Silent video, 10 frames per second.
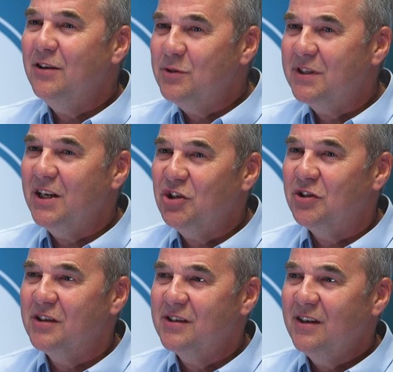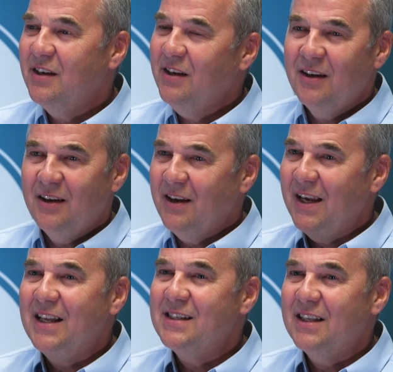those stations
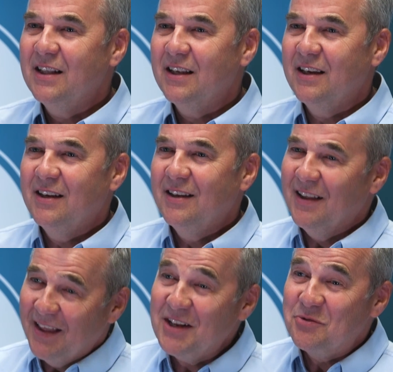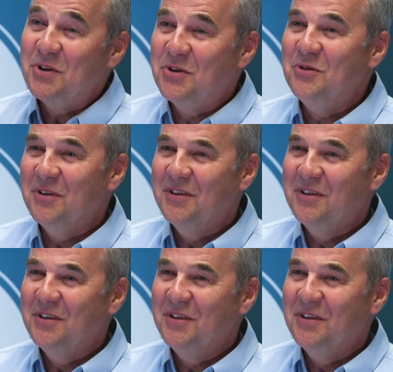instantly. Now that's really cool,